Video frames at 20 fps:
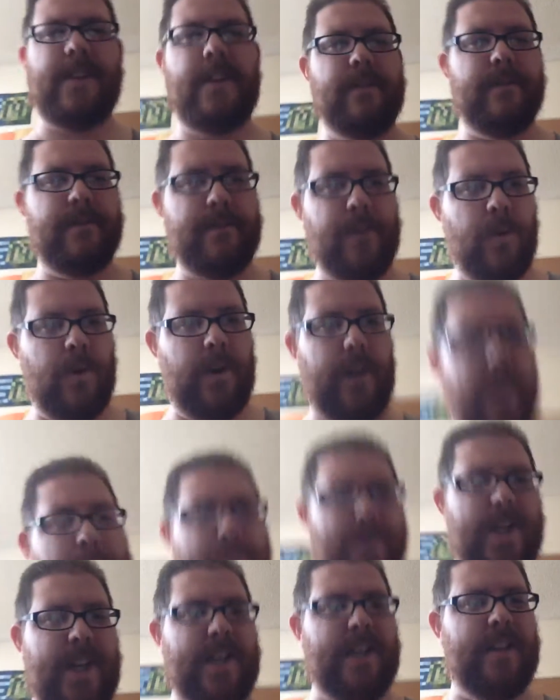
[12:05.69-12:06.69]
than 40
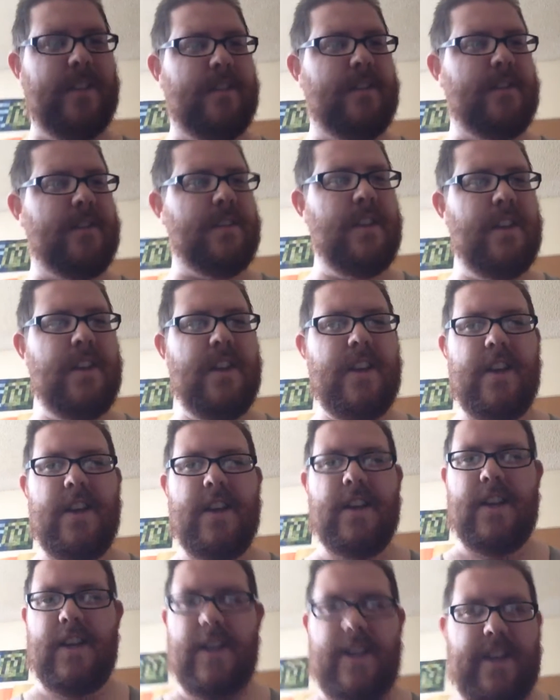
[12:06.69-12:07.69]
minutes.
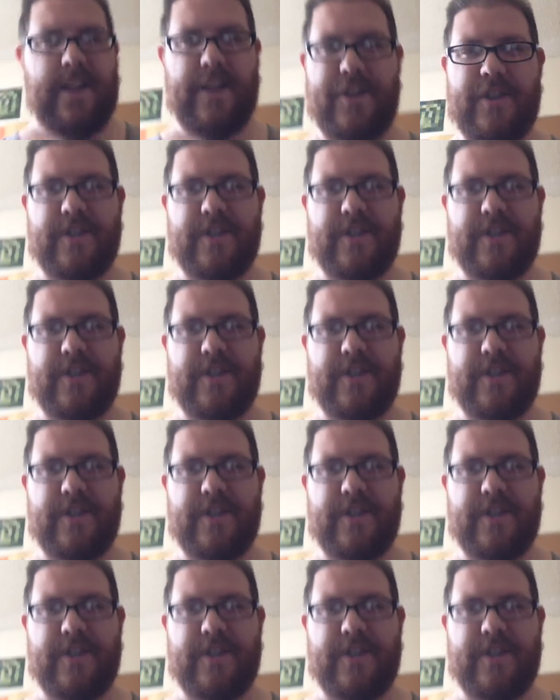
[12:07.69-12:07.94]
It